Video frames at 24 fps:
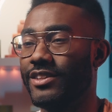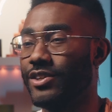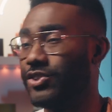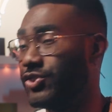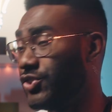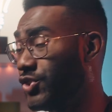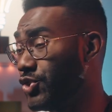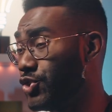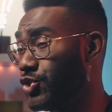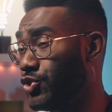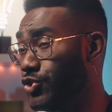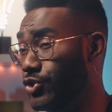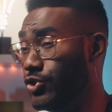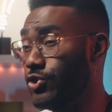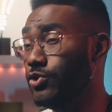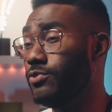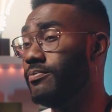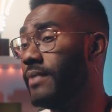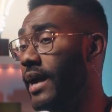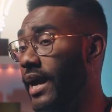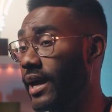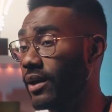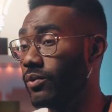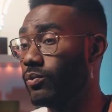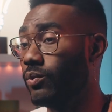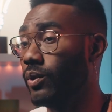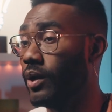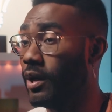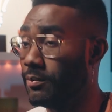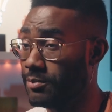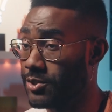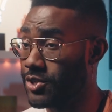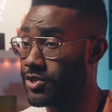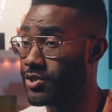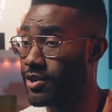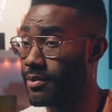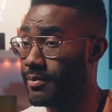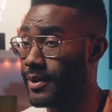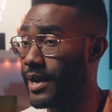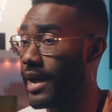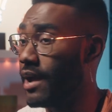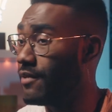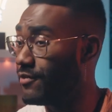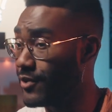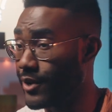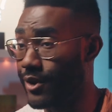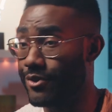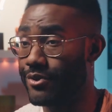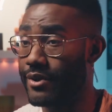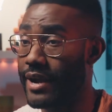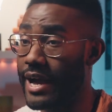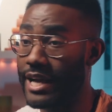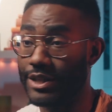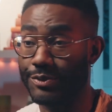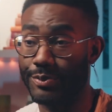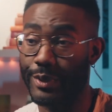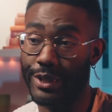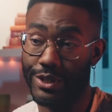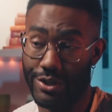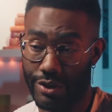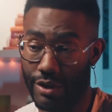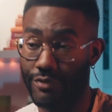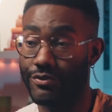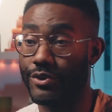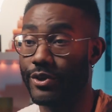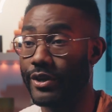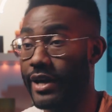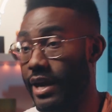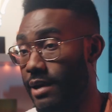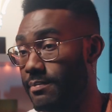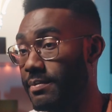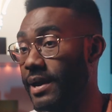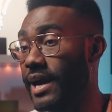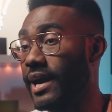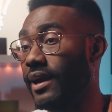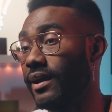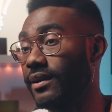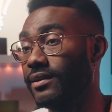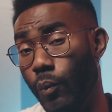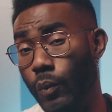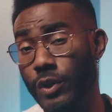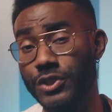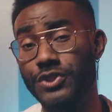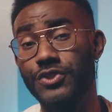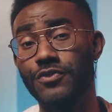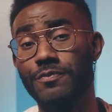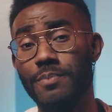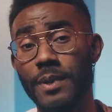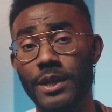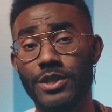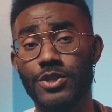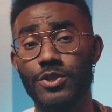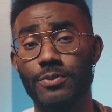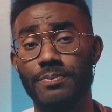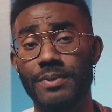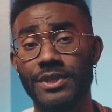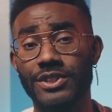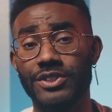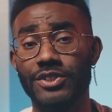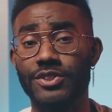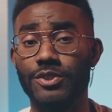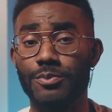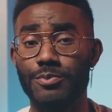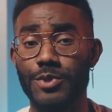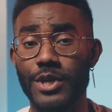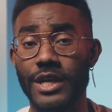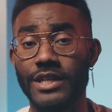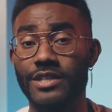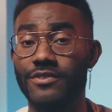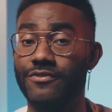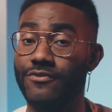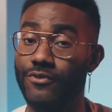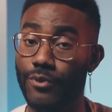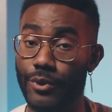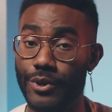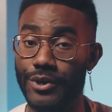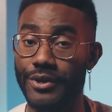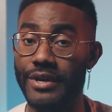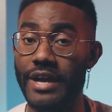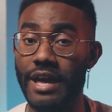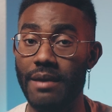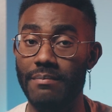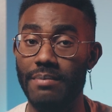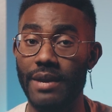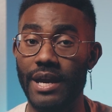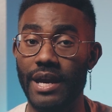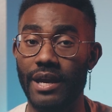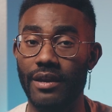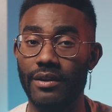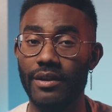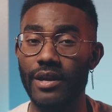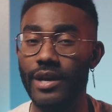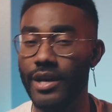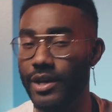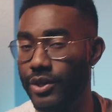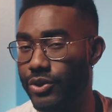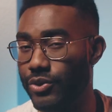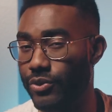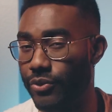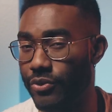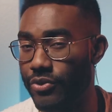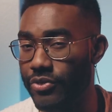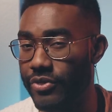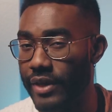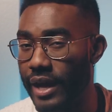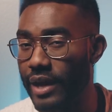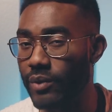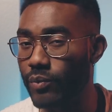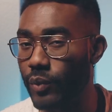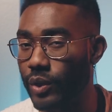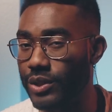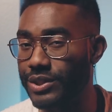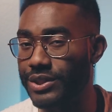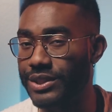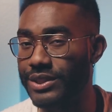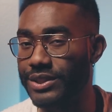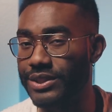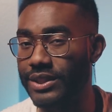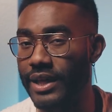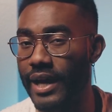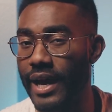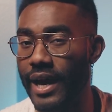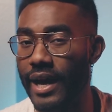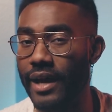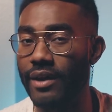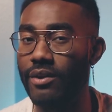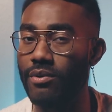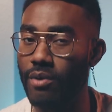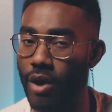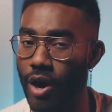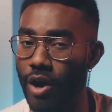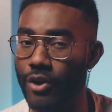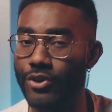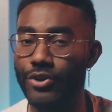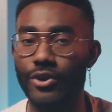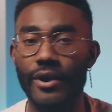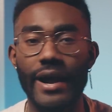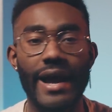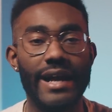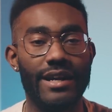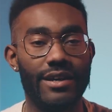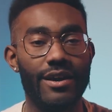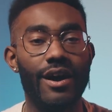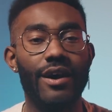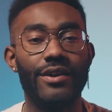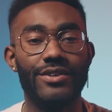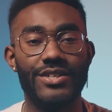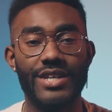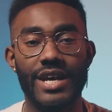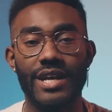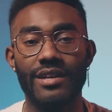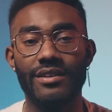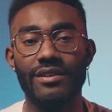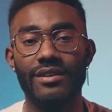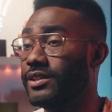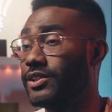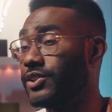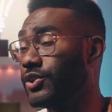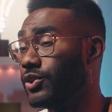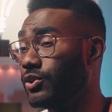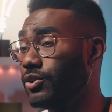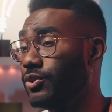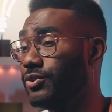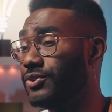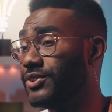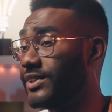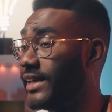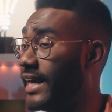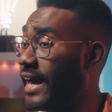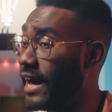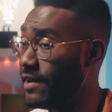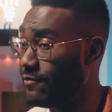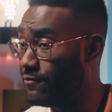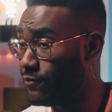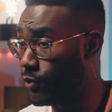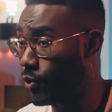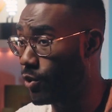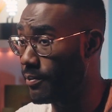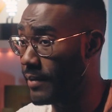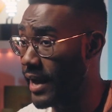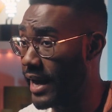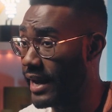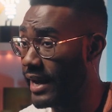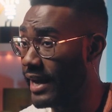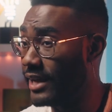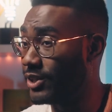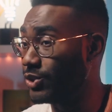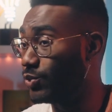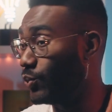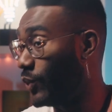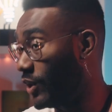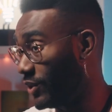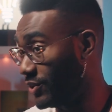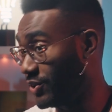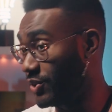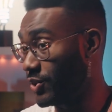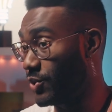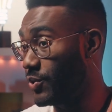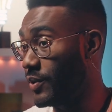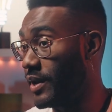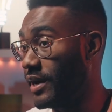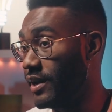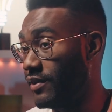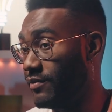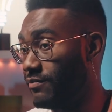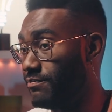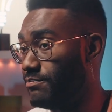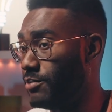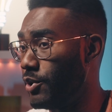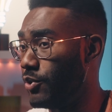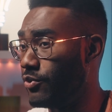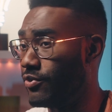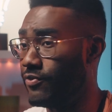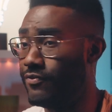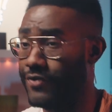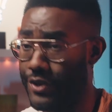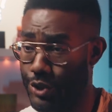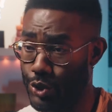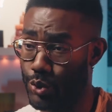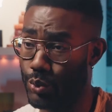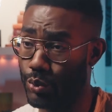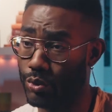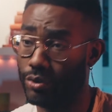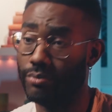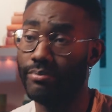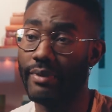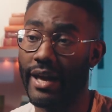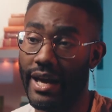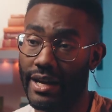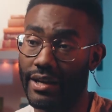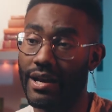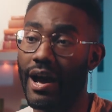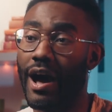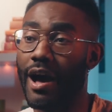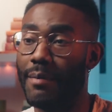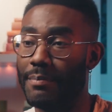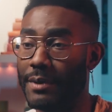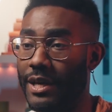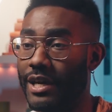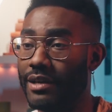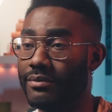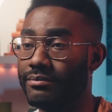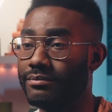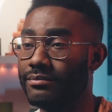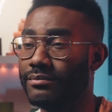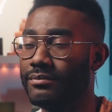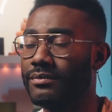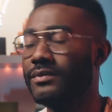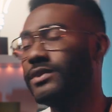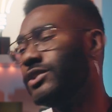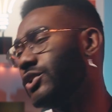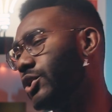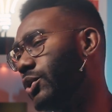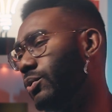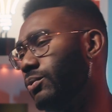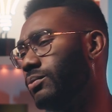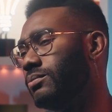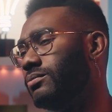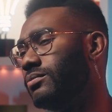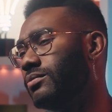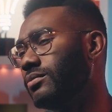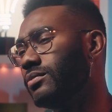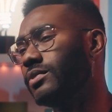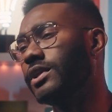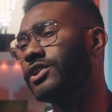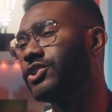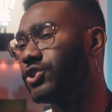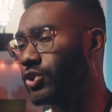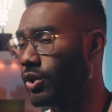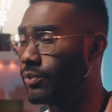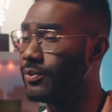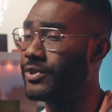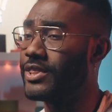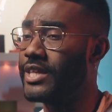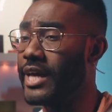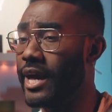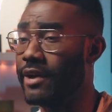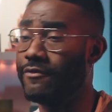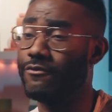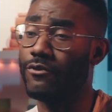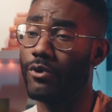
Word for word: the decision you make will help determine every other aspect of your campaign. Once you've picked your business objective for your campaign, you'll then want to decide on your ad content. This includes the ad format as well as the creative, both visual and copy. So let's start with the ad